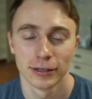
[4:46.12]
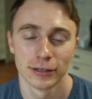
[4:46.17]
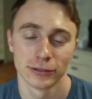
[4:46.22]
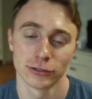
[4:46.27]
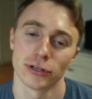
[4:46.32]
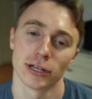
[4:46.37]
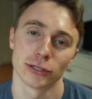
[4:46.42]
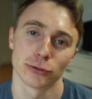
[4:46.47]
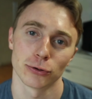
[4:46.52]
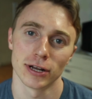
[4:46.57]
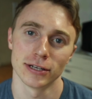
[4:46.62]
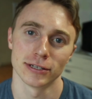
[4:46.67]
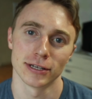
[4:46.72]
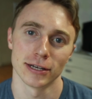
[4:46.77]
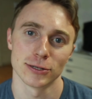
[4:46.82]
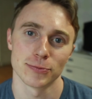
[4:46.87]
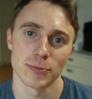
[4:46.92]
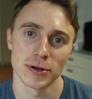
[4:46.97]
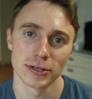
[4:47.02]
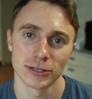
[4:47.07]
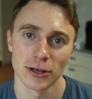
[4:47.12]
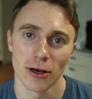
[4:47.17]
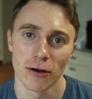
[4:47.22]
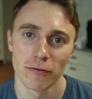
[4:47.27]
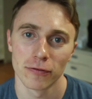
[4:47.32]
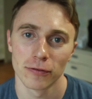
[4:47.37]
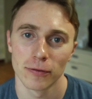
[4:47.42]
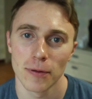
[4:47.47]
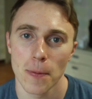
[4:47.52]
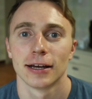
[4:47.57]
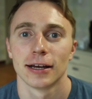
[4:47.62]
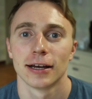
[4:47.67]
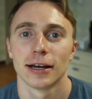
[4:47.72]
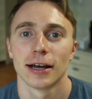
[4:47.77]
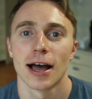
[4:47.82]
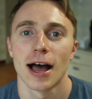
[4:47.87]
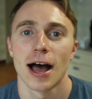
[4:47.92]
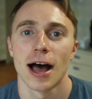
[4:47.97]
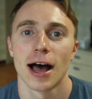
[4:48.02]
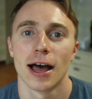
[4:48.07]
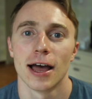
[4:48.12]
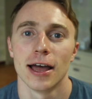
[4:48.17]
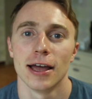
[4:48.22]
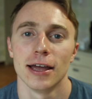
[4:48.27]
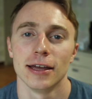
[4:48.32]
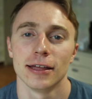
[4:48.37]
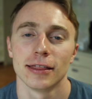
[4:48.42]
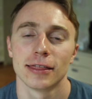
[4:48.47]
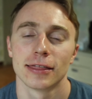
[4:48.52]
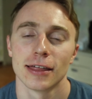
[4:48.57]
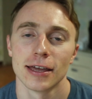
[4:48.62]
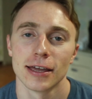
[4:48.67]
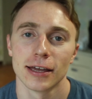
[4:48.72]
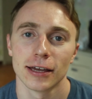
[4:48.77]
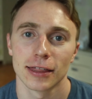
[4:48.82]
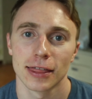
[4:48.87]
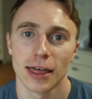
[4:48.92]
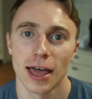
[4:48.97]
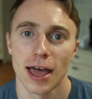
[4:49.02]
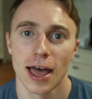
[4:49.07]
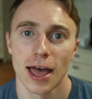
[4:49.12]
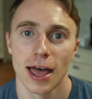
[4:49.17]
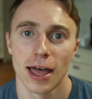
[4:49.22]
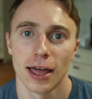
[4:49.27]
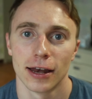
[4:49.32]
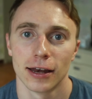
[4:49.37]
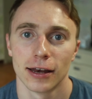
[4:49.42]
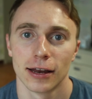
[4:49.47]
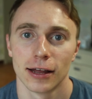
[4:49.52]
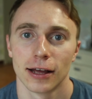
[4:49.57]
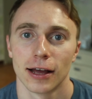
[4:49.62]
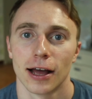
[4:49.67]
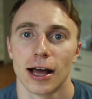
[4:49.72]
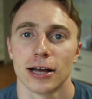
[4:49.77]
So that's what I say to myself. I think that